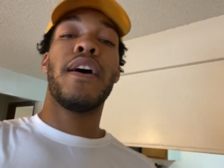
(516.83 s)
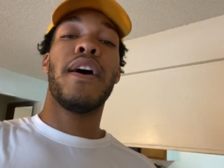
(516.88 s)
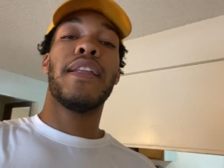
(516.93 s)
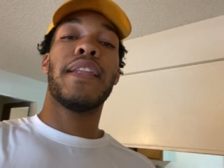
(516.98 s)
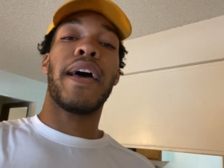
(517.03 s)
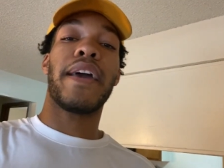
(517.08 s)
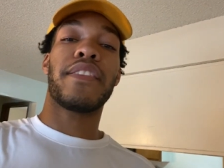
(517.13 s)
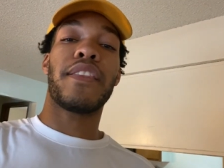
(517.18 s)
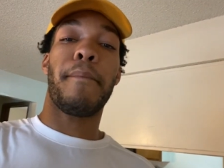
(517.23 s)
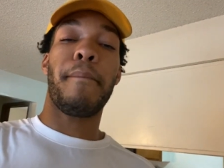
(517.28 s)

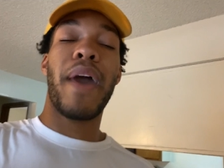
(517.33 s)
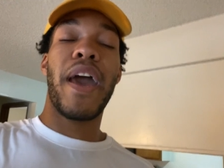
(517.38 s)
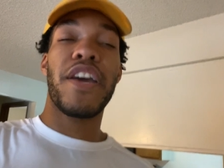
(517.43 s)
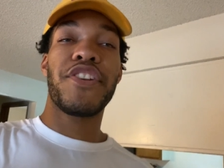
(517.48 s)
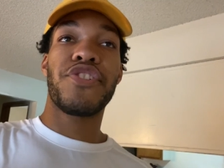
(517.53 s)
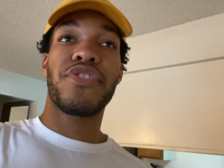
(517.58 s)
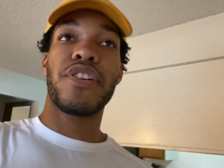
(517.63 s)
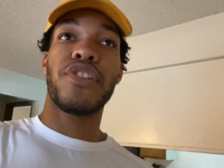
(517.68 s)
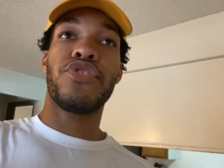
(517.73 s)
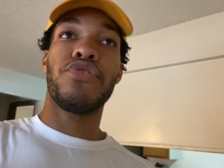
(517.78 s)
Like the
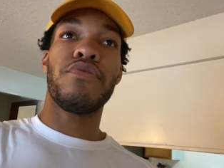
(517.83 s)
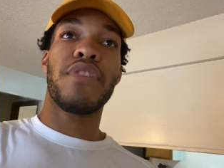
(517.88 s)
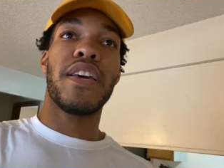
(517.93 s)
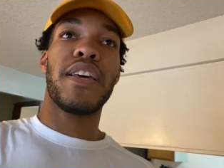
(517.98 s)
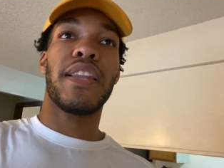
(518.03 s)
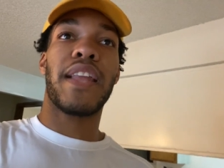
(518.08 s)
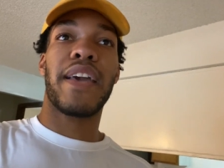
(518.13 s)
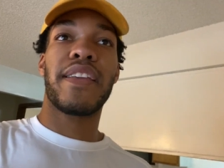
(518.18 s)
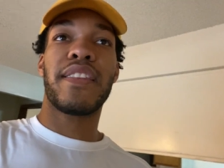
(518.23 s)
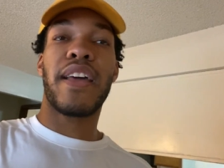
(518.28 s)
mattress, you get
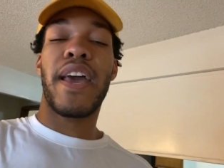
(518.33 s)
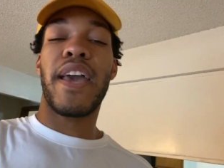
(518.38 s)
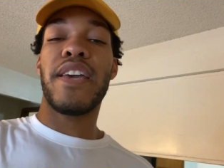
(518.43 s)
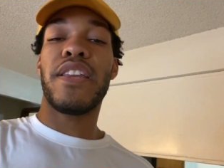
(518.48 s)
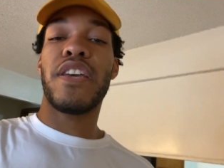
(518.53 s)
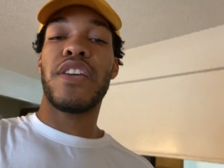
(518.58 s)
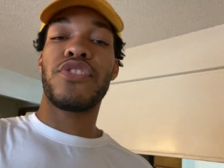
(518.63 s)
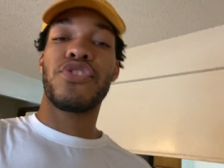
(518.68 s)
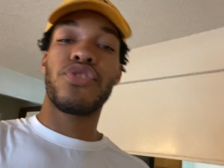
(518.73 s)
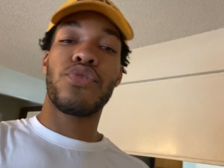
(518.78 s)
like the 8
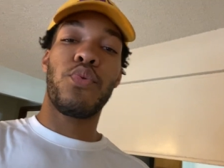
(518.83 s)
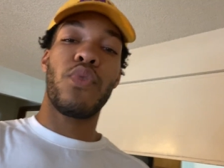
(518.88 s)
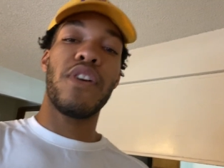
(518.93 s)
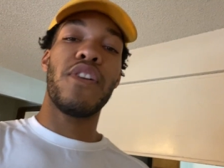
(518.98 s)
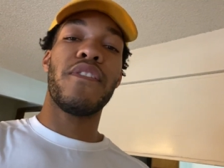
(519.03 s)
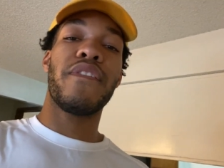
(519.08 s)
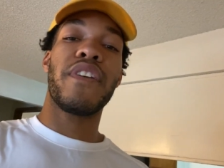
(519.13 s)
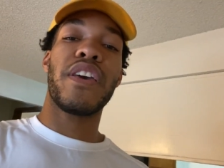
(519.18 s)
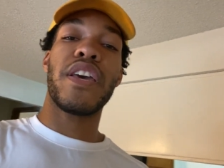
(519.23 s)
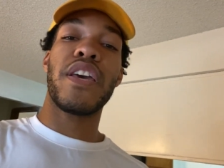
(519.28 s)
inch,
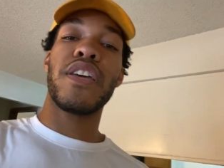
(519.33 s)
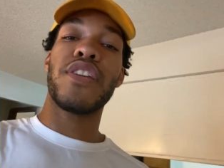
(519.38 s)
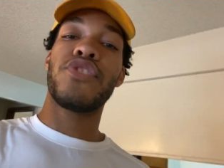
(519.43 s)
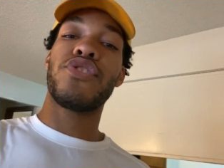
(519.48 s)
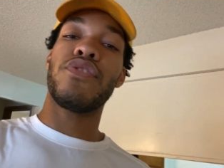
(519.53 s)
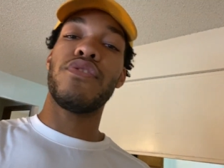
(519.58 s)
12 inch,